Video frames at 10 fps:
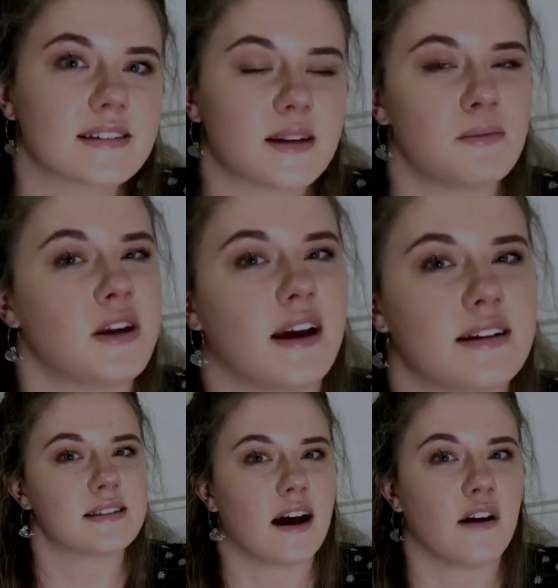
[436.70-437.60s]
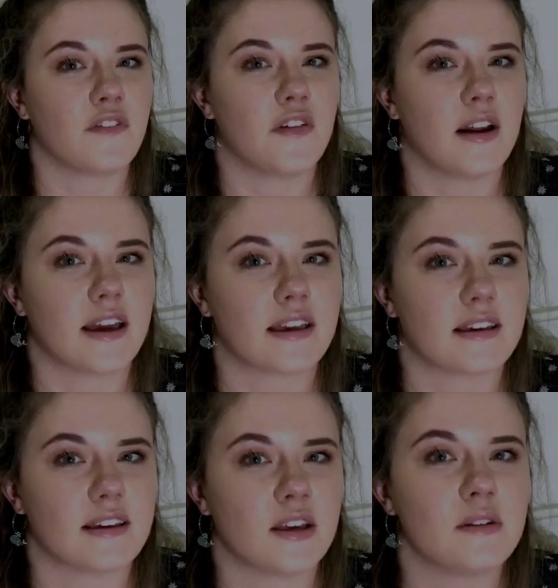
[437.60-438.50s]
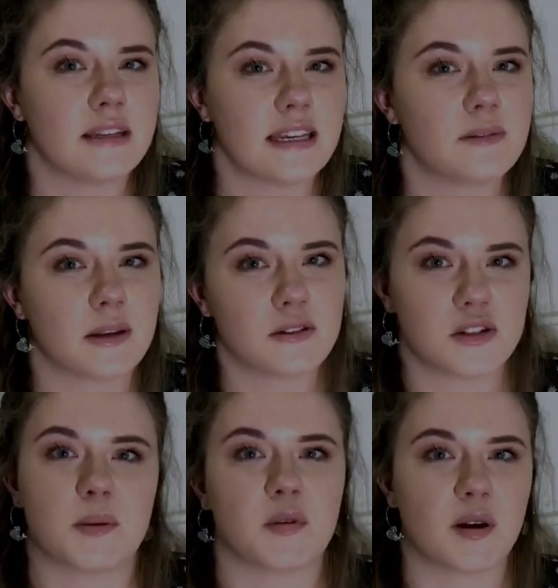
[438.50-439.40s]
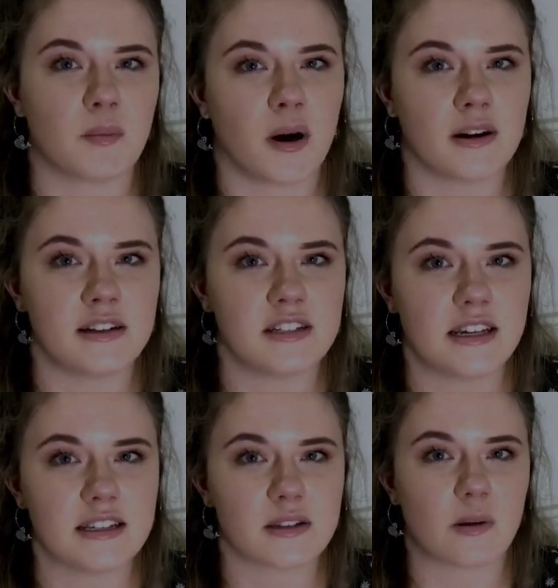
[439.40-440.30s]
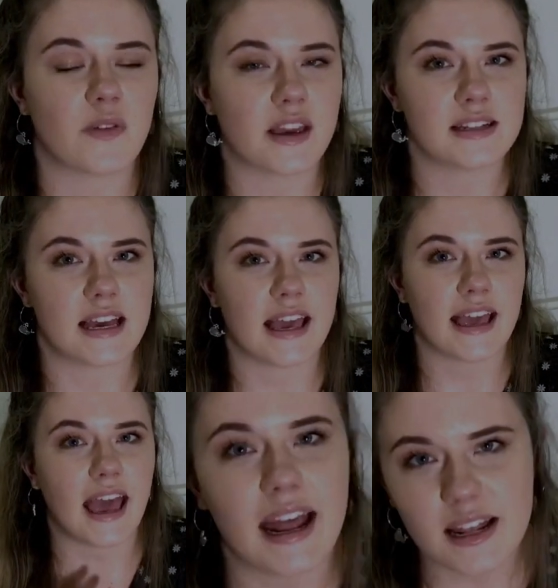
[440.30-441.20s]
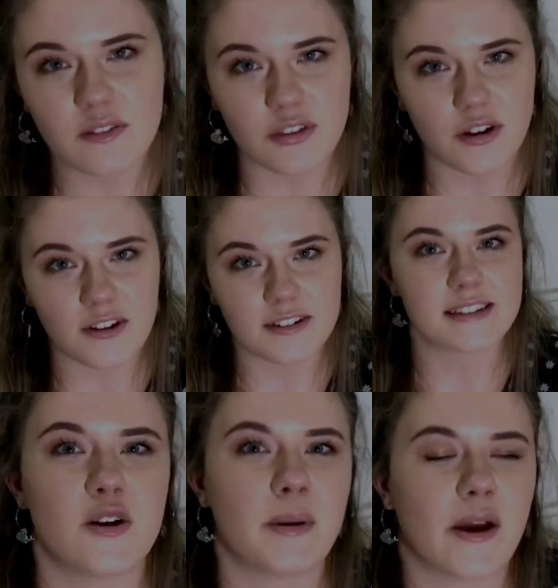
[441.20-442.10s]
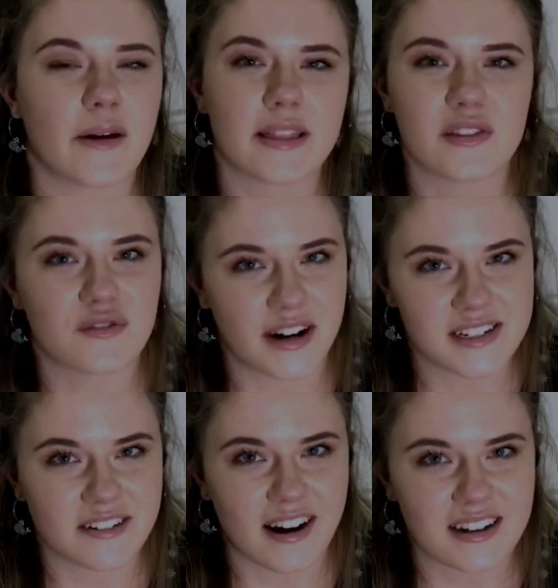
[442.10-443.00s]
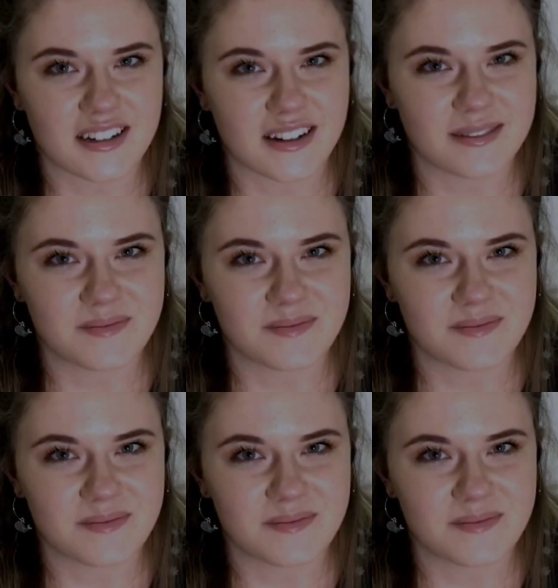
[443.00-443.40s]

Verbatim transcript: subjects that I feel like you need when you're doing marine biology. So if you can take any of those, you'll be going in the right direction.